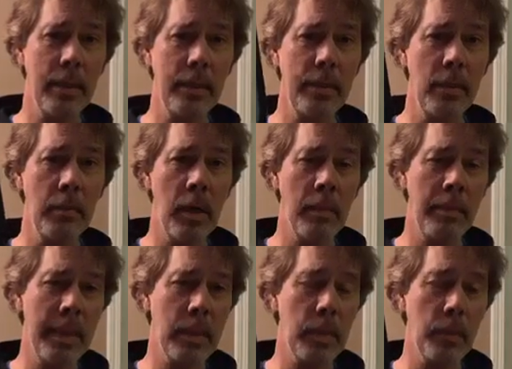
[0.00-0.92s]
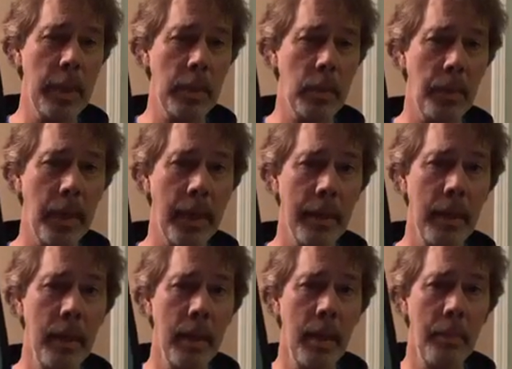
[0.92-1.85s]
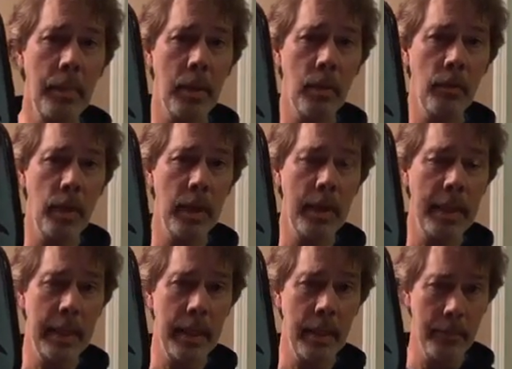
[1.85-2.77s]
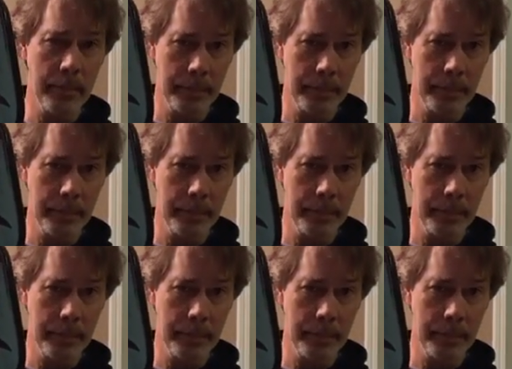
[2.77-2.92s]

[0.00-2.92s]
to a missed sweet spot. But really,